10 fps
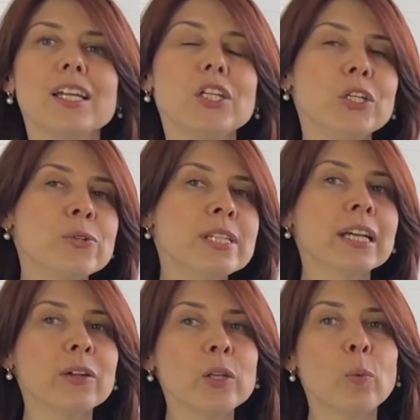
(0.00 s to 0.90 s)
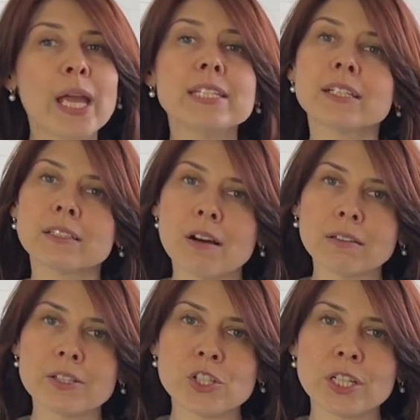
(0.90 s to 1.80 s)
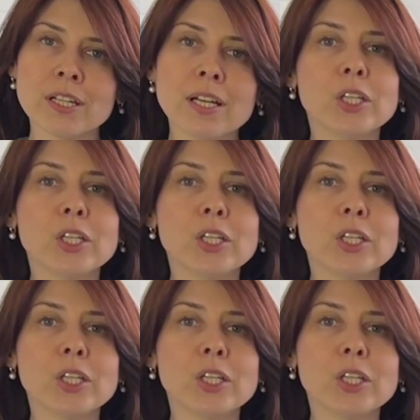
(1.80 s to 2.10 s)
Using green weight technology,